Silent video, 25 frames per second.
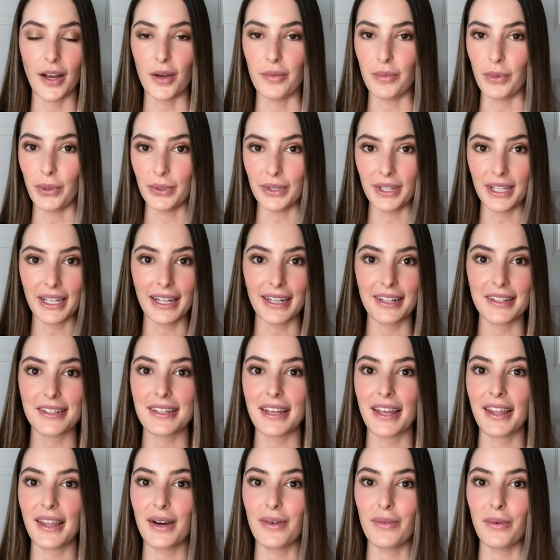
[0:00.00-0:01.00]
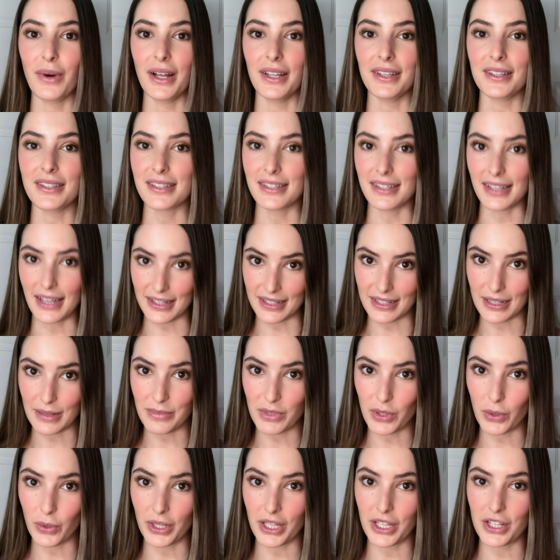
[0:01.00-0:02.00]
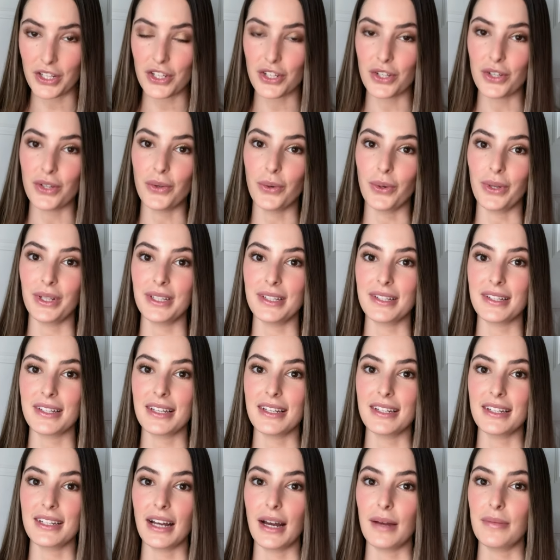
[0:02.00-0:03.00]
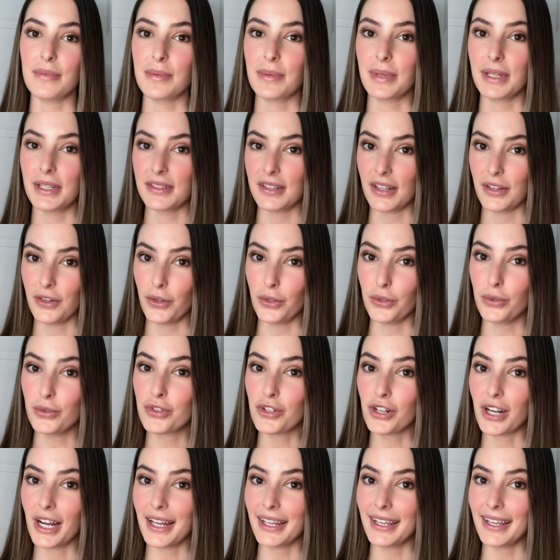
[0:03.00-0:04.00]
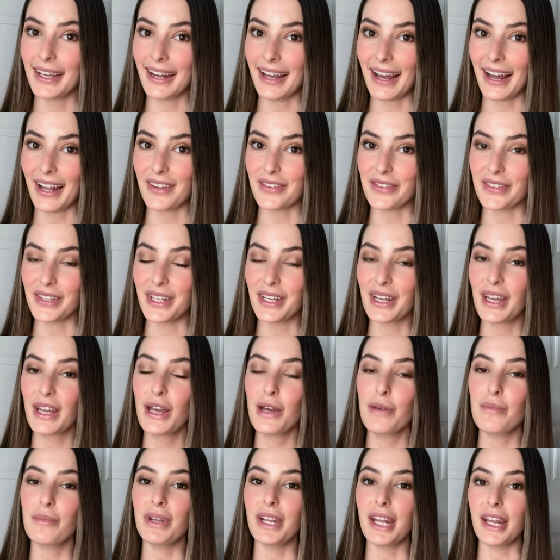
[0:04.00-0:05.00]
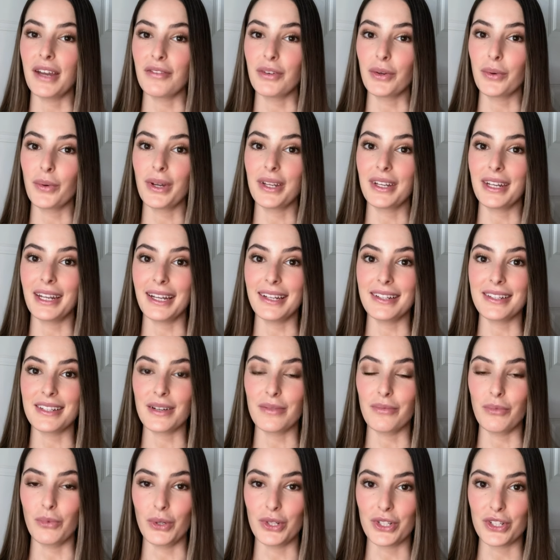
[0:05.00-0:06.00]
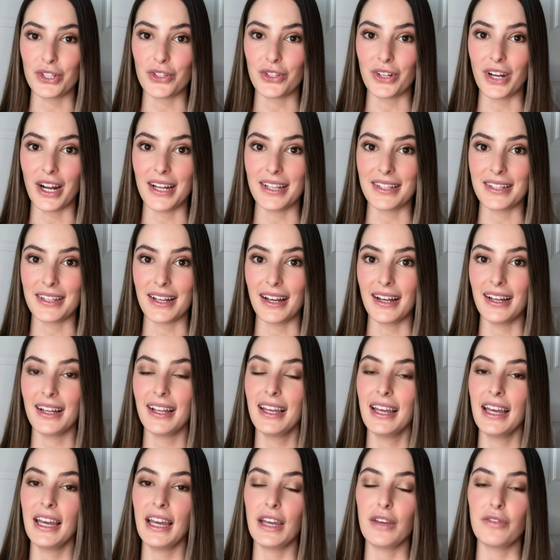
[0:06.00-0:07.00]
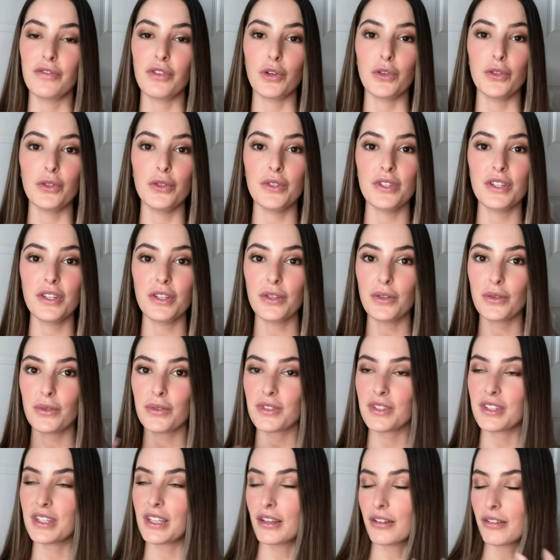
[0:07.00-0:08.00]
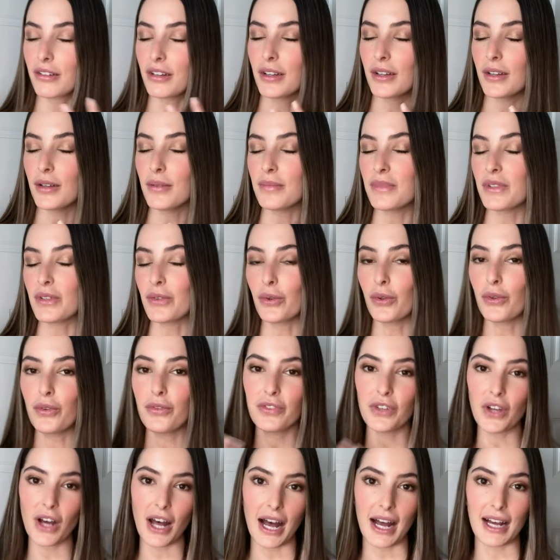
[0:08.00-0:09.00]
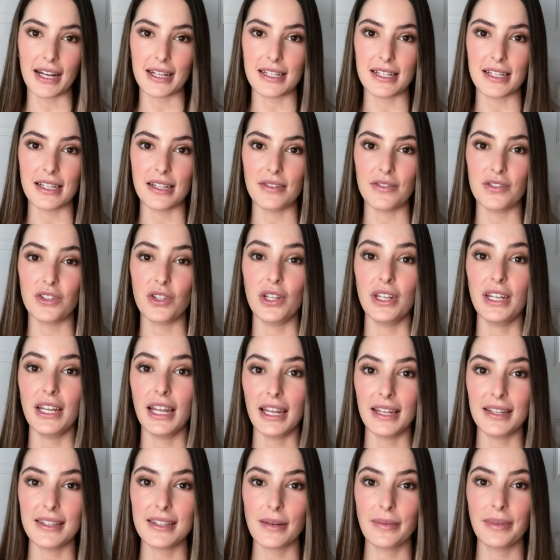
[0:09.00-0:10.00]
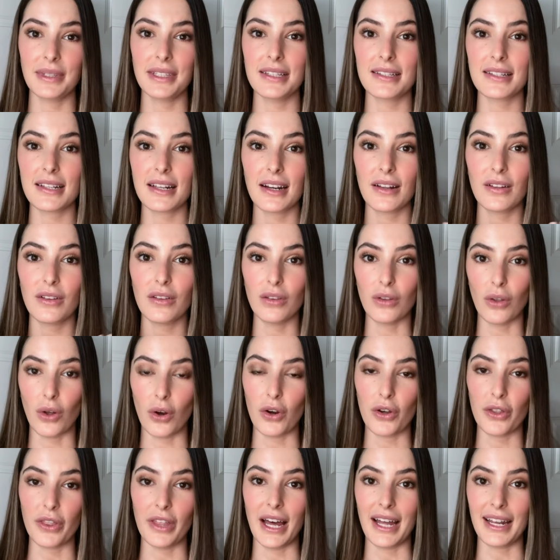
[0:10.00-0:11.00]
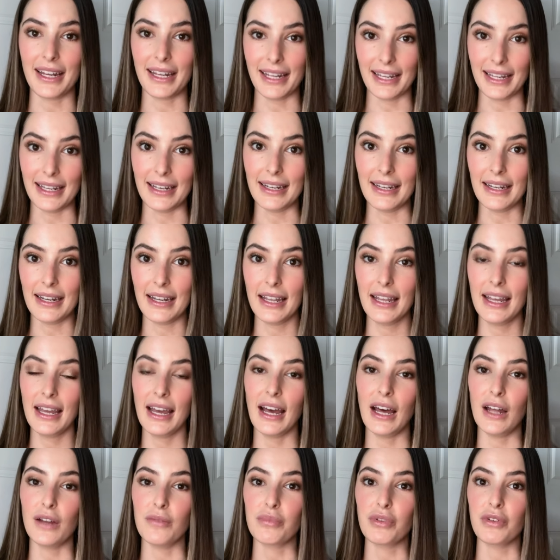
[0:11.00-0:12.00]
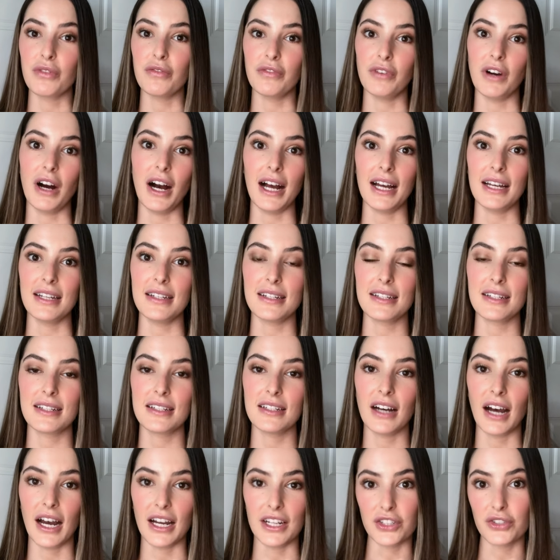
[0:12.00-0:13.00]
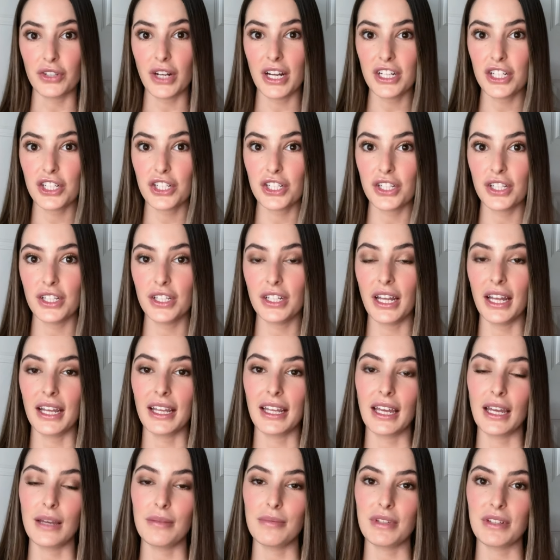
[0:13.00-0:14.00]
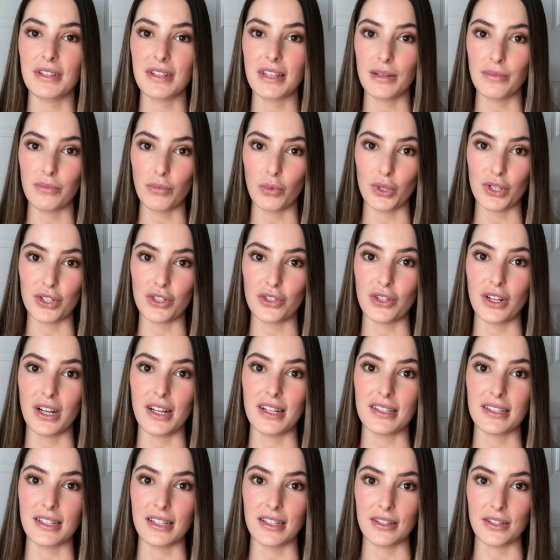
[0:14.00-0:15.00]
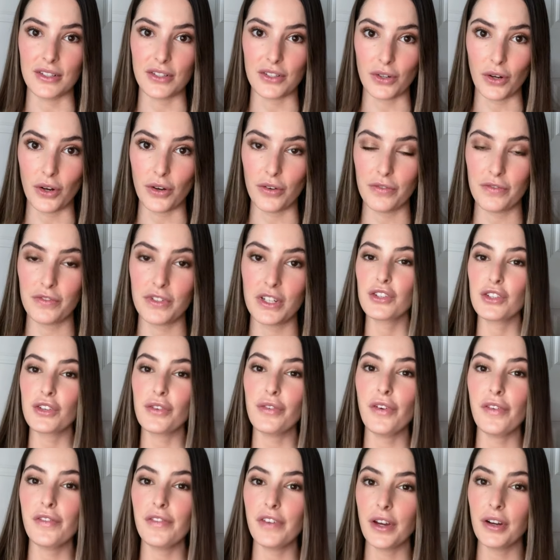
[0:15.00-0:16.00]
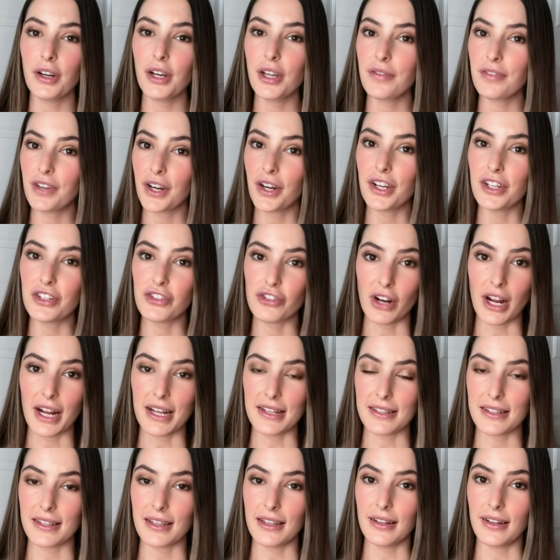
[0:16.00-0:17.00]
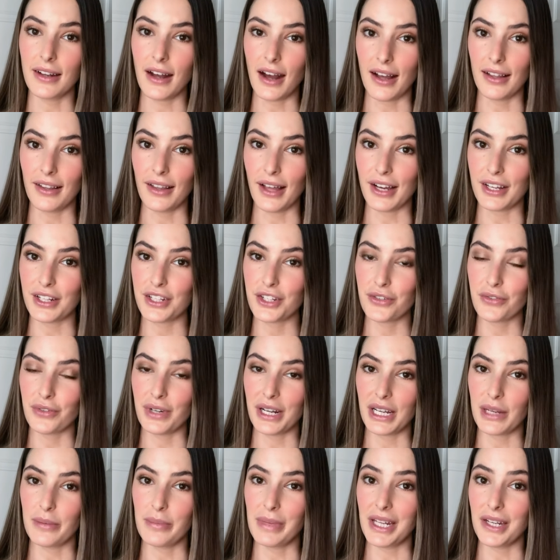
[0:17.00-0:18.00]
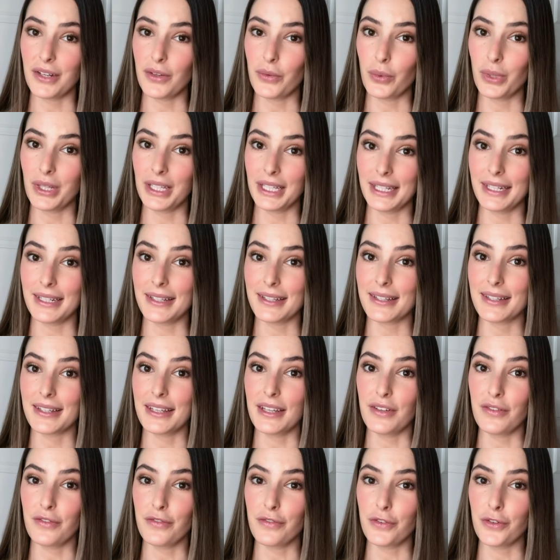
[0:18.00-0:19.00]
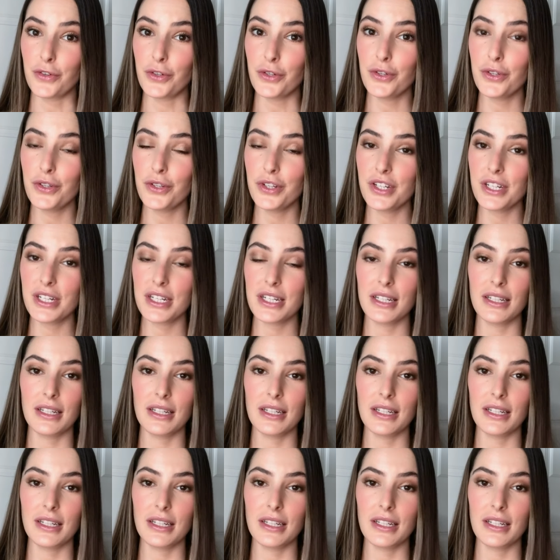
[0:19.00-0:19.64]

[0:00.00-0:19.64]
I'm only gonna say that once. Yes, I'm talking to you oily skin types because I know you'll try and get out of it, but everyone needs a moisturizer. If you're using your serums and all of your actives, you need something that's gonna lock that in and provide hydration and keep the skin moisturized and soft. So for very, very dry skin, I like to recommend Walita Skin Food.